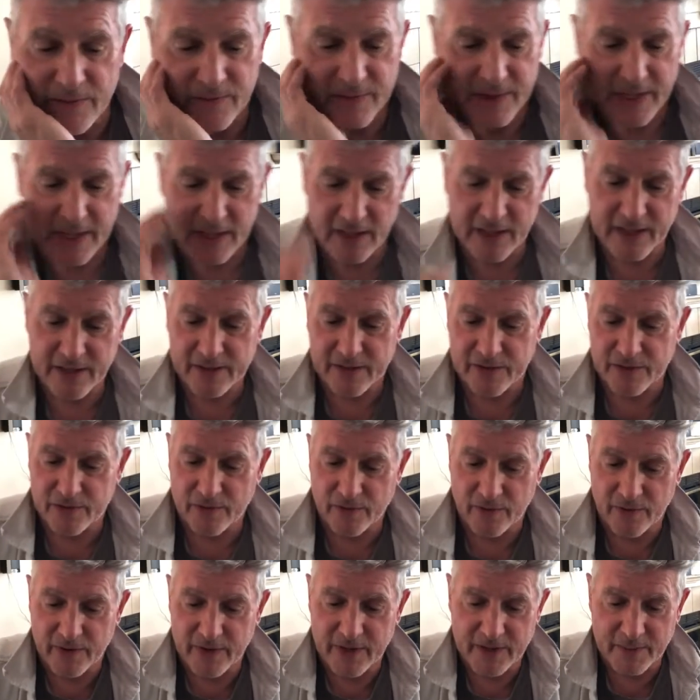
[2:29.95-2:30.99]
If they like the
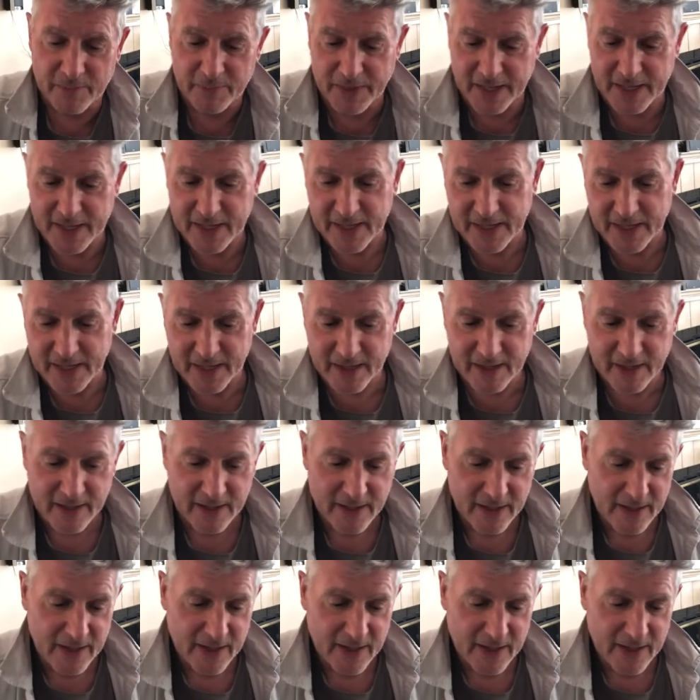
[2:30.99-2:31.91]
drawing, painting,